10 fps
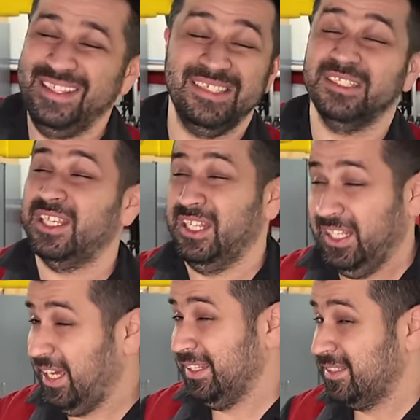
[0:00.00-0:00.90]
This is a
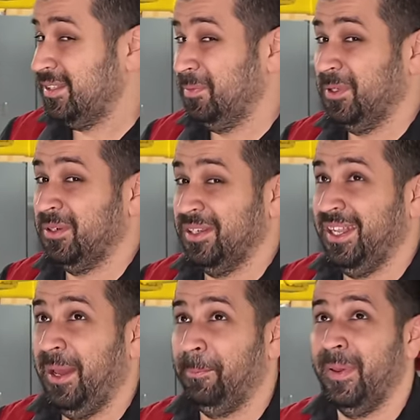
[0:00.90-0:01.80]
lot simpler
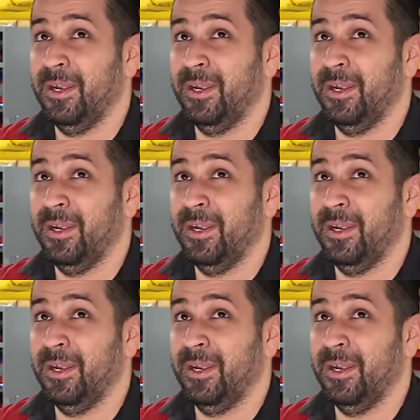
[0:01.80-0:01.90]
and a lot